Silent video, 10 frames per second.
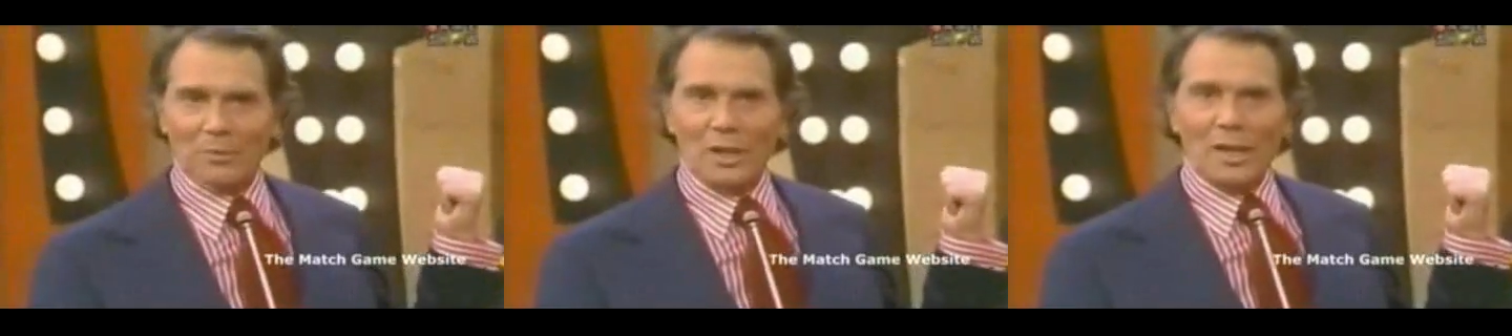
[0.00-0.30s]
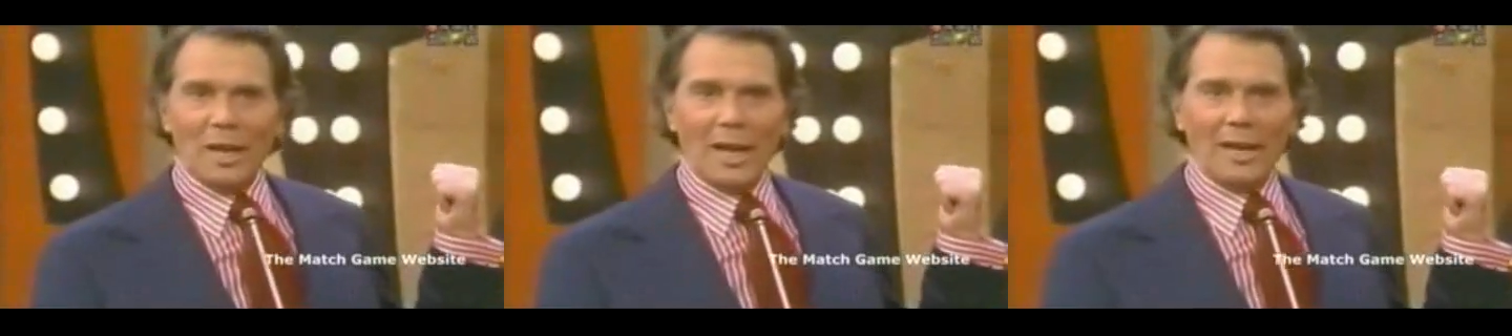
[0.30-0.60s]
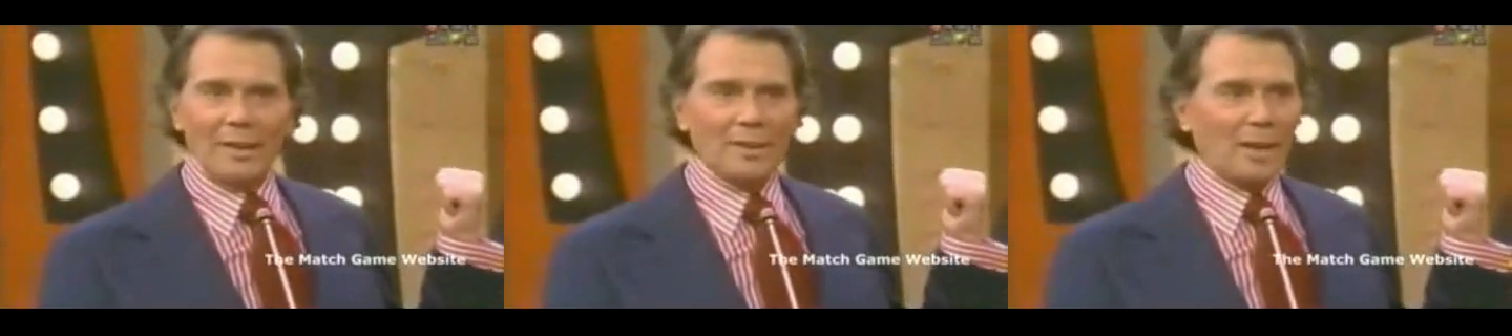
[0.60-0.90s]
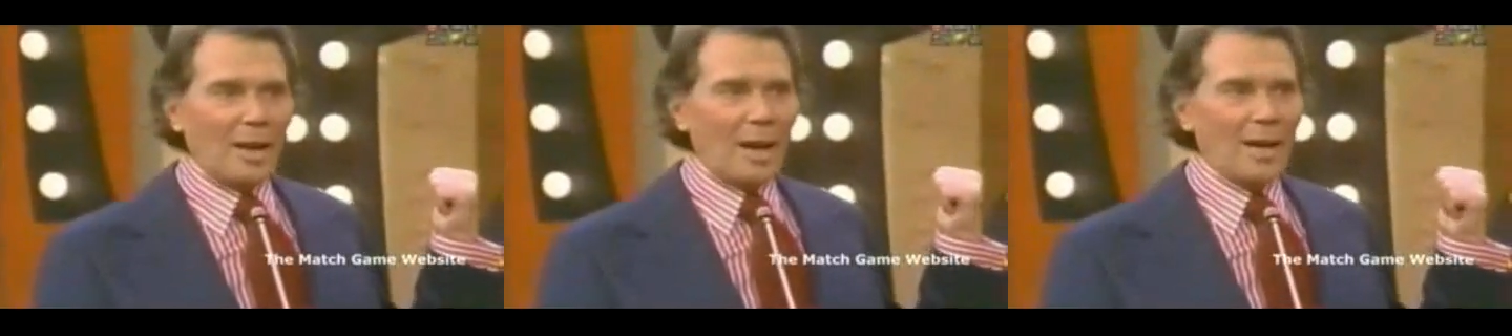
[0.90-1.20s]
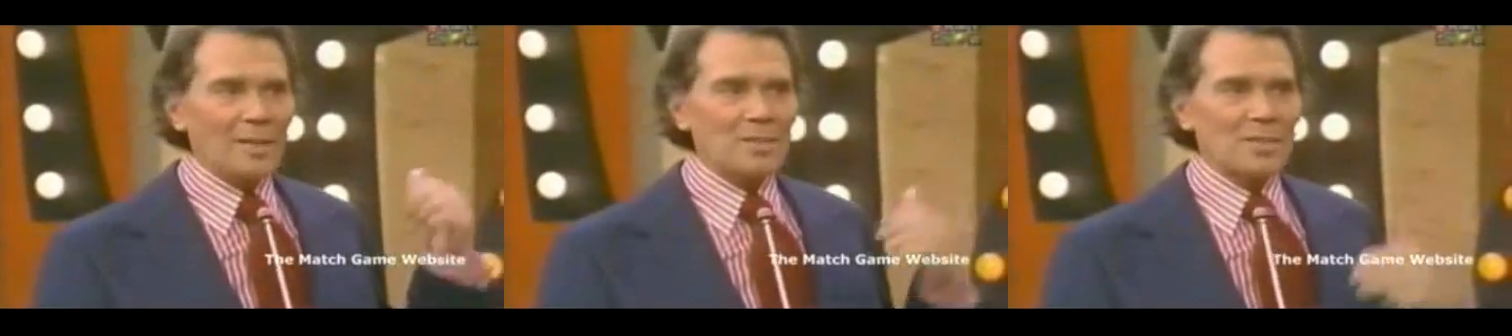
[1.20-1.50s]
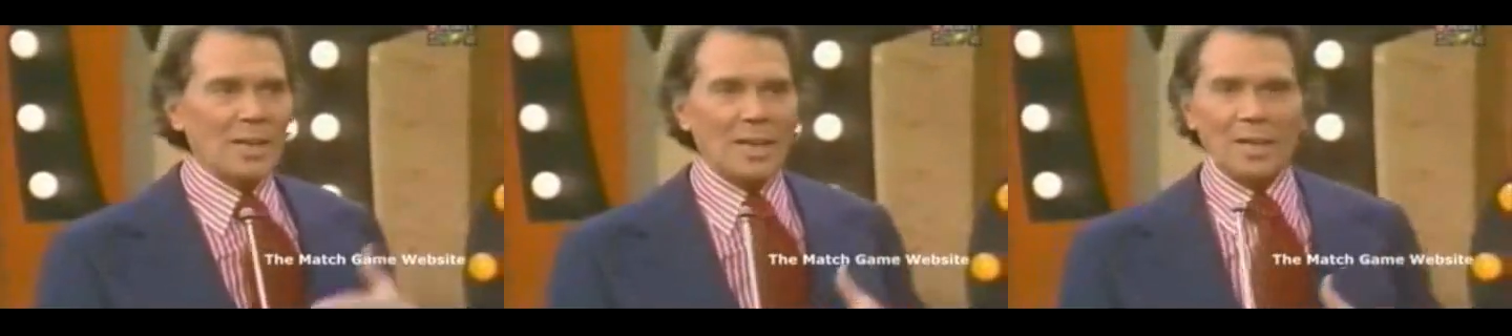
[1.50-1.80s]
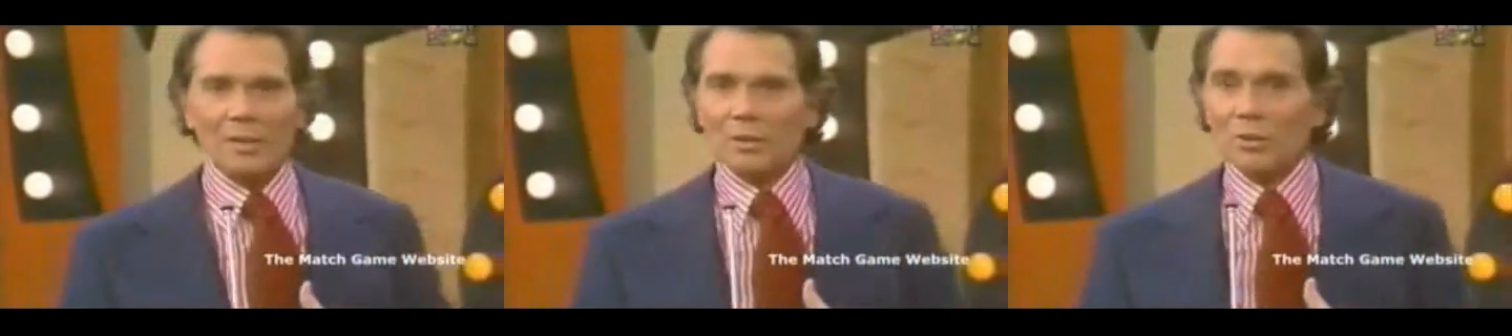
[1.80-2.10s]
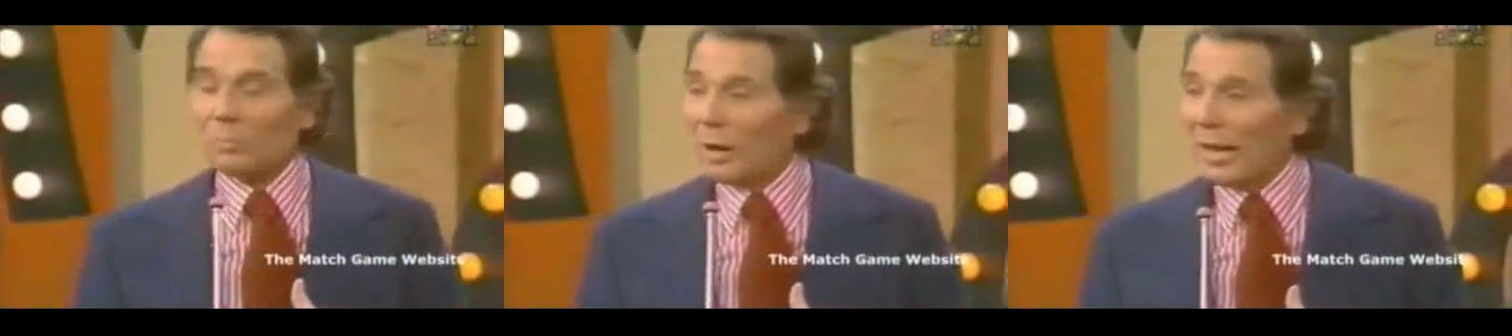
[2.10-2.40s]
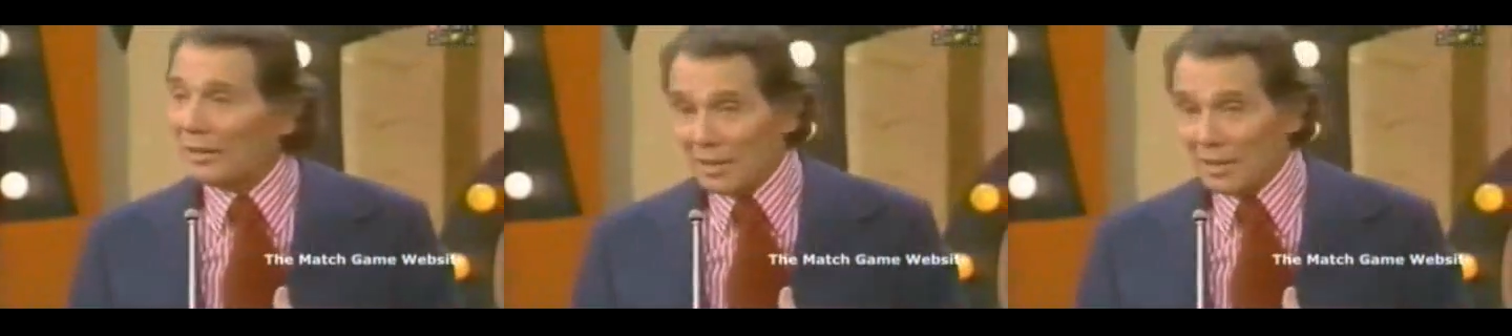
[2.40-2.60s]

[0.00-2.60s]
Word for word: Yeah. And uh, I say goodbye